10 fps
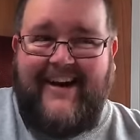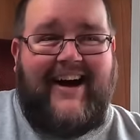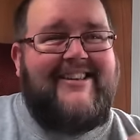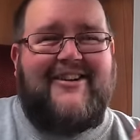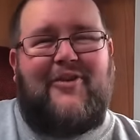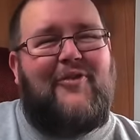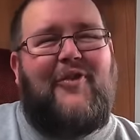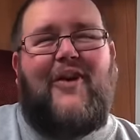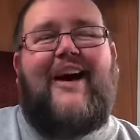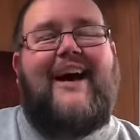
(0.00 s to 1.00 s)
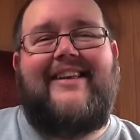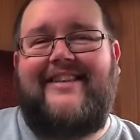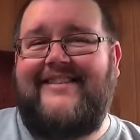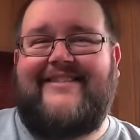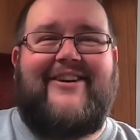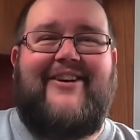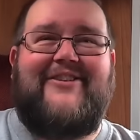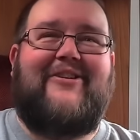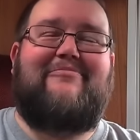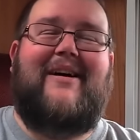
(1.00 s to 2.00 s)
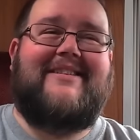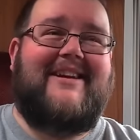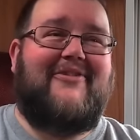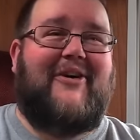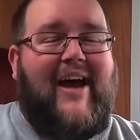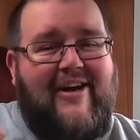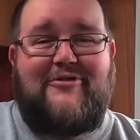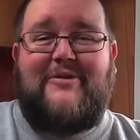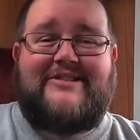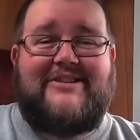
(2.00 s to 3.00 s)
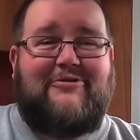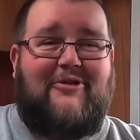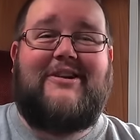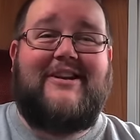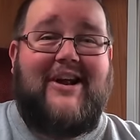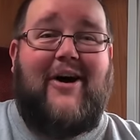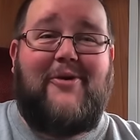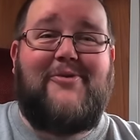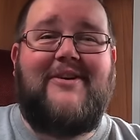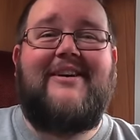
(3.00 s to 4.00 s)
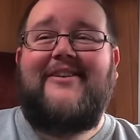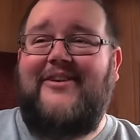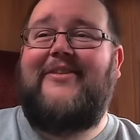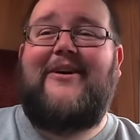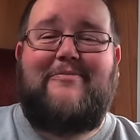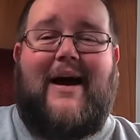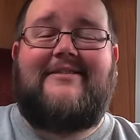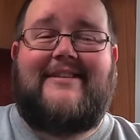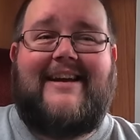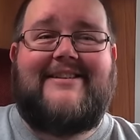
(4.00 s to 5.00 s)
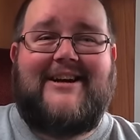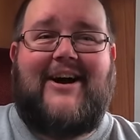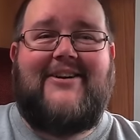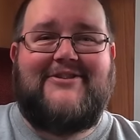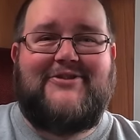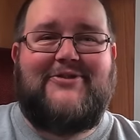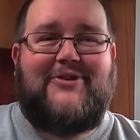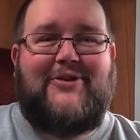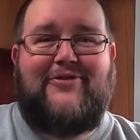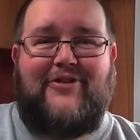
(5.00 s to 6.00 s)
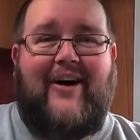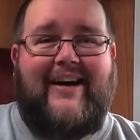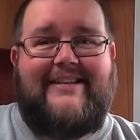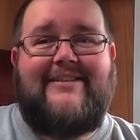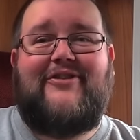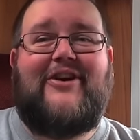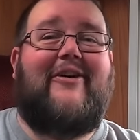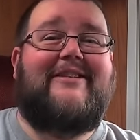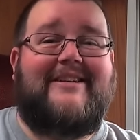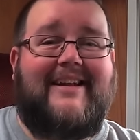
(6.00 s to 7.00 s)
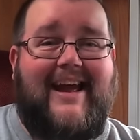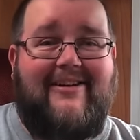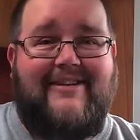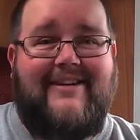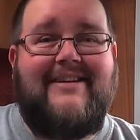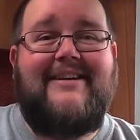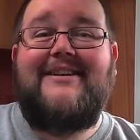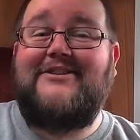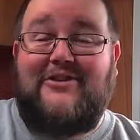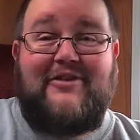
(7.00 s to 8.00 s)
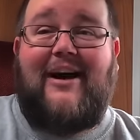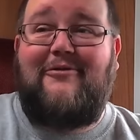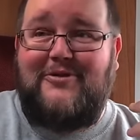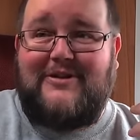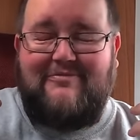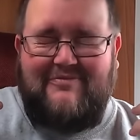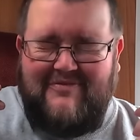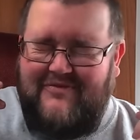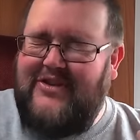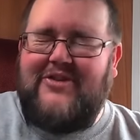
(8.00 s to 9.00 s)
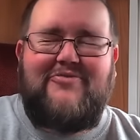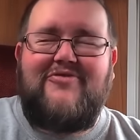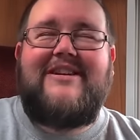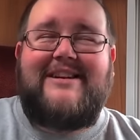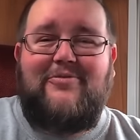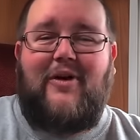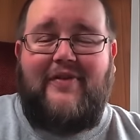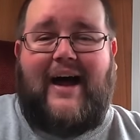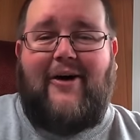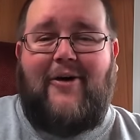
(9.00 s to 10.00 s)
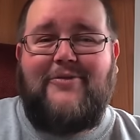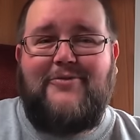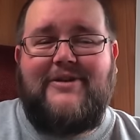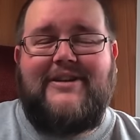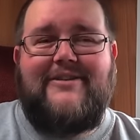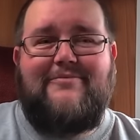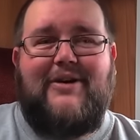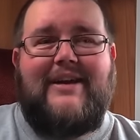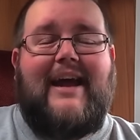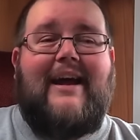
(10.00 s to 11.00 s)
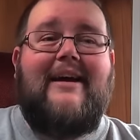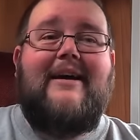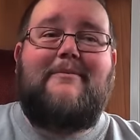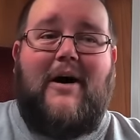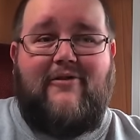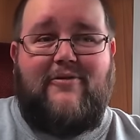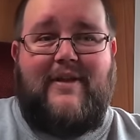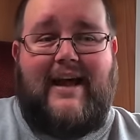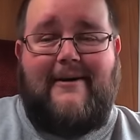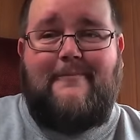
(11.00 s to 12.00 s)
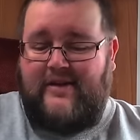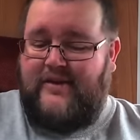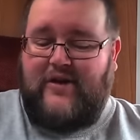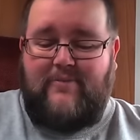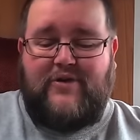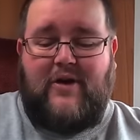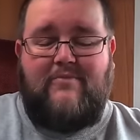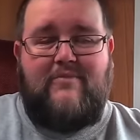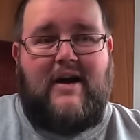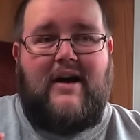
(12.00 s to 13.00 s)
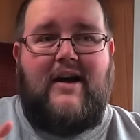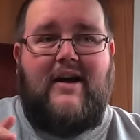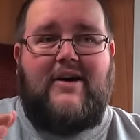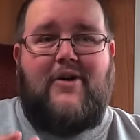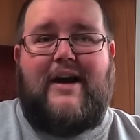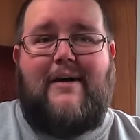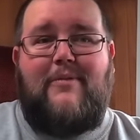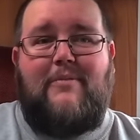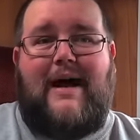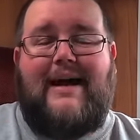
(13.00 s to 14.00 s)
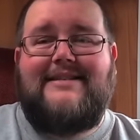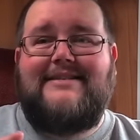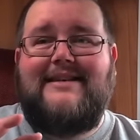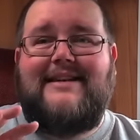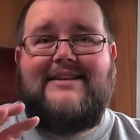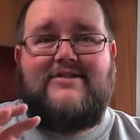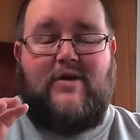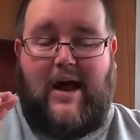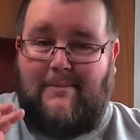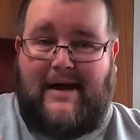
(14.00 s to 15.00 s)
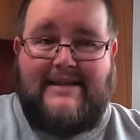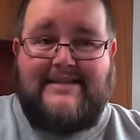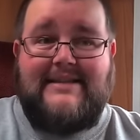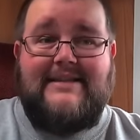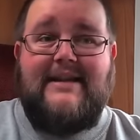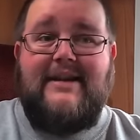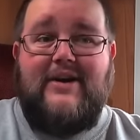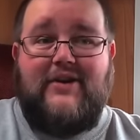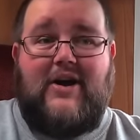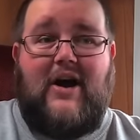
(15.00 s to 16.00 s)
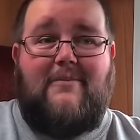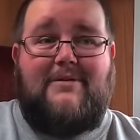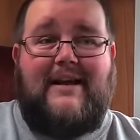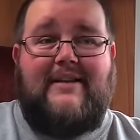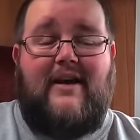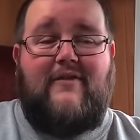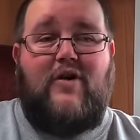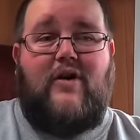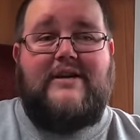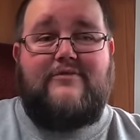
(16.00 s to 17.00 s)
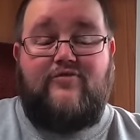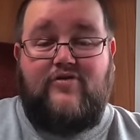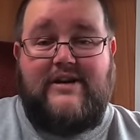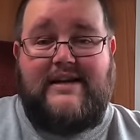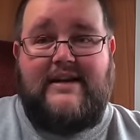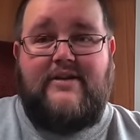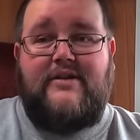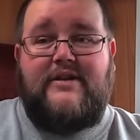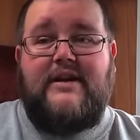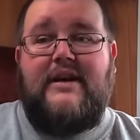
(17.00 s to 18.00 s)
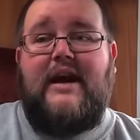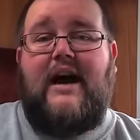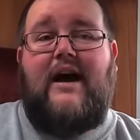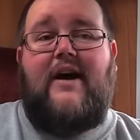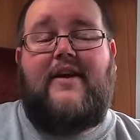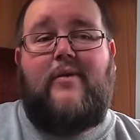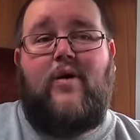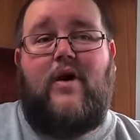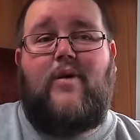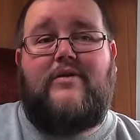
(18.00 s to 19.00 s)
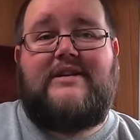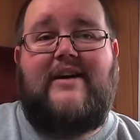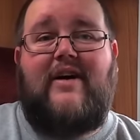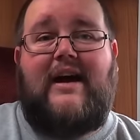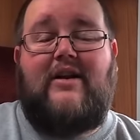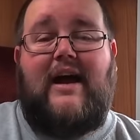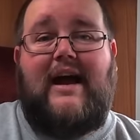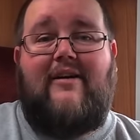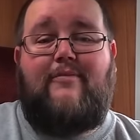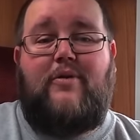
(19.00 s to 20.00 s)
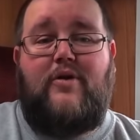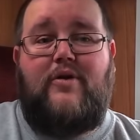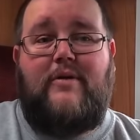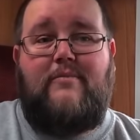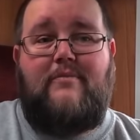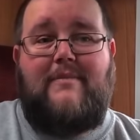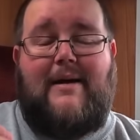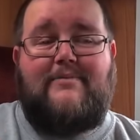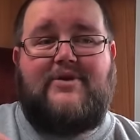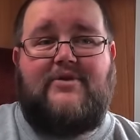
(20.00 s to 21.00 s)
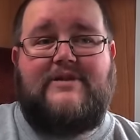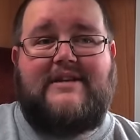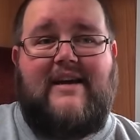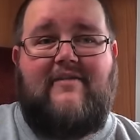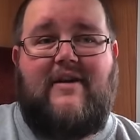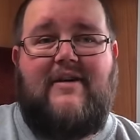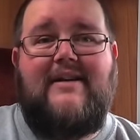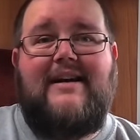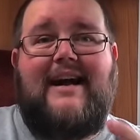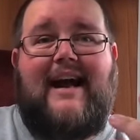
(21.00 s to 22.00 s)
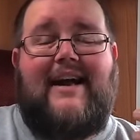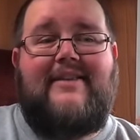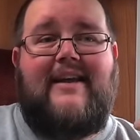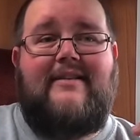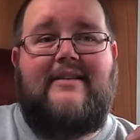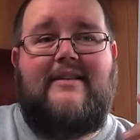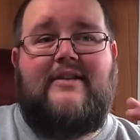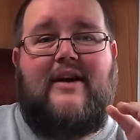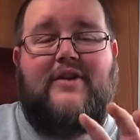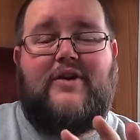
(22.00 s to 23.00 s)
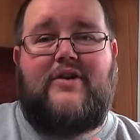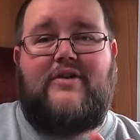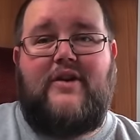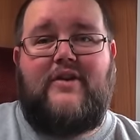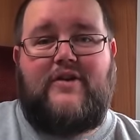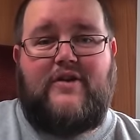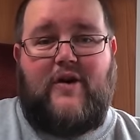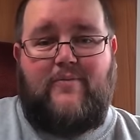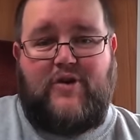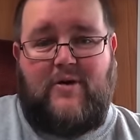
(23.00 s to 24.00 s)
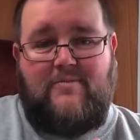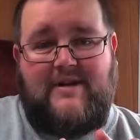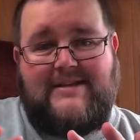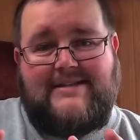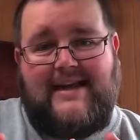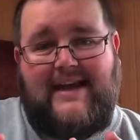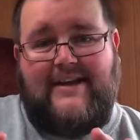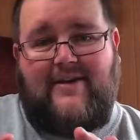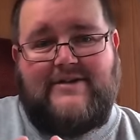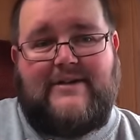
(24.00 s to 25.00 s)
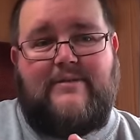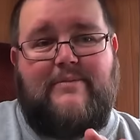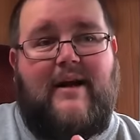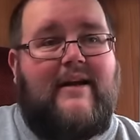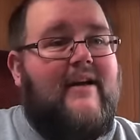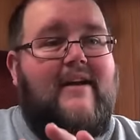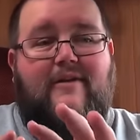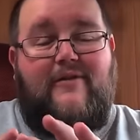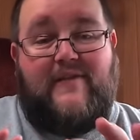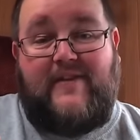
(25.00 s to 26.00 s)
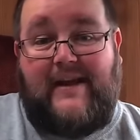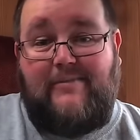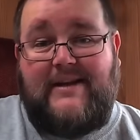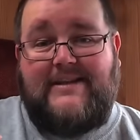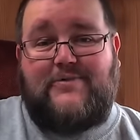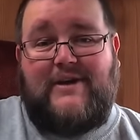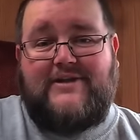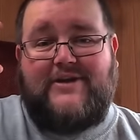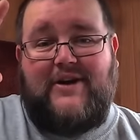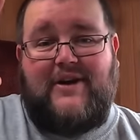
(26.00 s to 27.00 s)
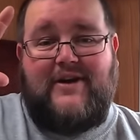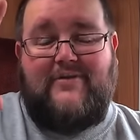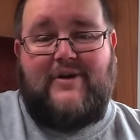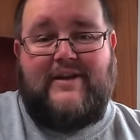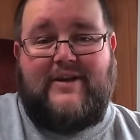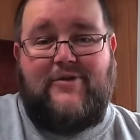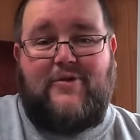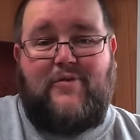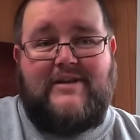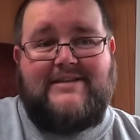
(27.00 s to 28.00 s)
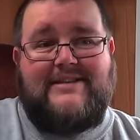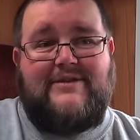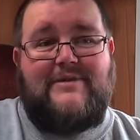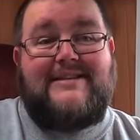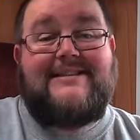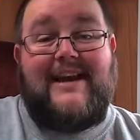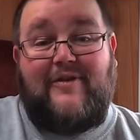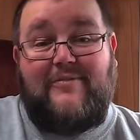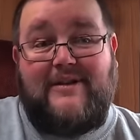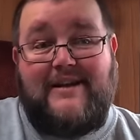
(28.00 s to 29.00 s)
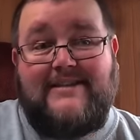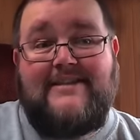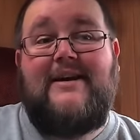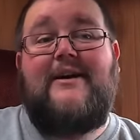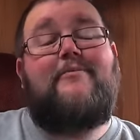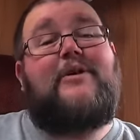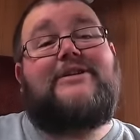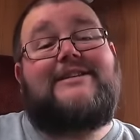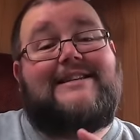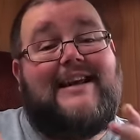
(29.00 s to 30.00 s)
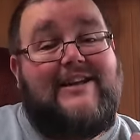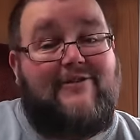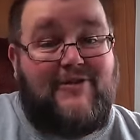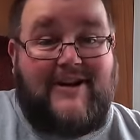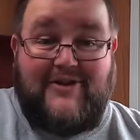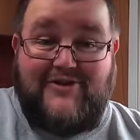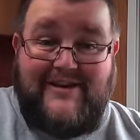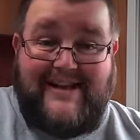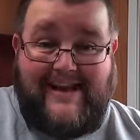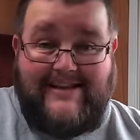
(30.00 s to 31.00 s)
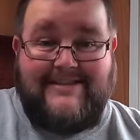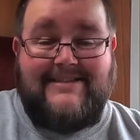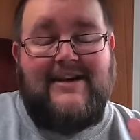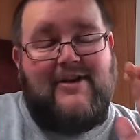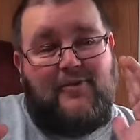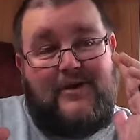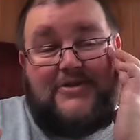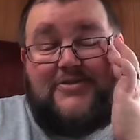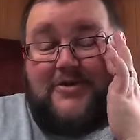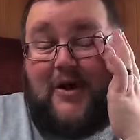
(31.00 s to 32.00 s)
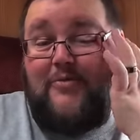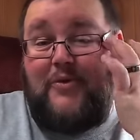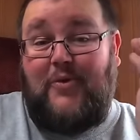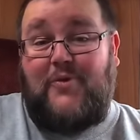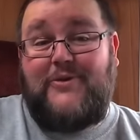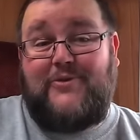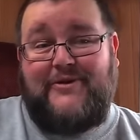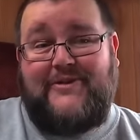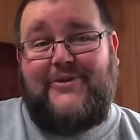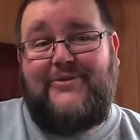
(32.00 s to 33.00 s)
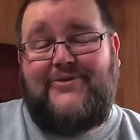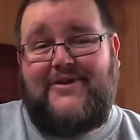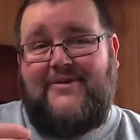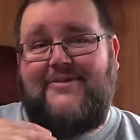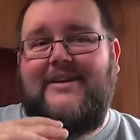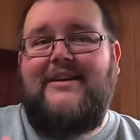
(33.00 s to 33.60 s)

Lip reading: I don't know why it's turned off by default. Everyone's going to want to know that they're about to get charged or fined for going in an area. So that would, you really want that on, wouldn't you? But yeah, apart from that, the TomTom Go Camper Max is amazing. The CarPlay that I've got is really good. They work together, and I have put the maps on together, and then like the TomTom is saying, oh, it's going to be like 15 minutes, where the Google one says it'll be 7 minutes because it's taking you through the country lanes, which you don't always want to do. So,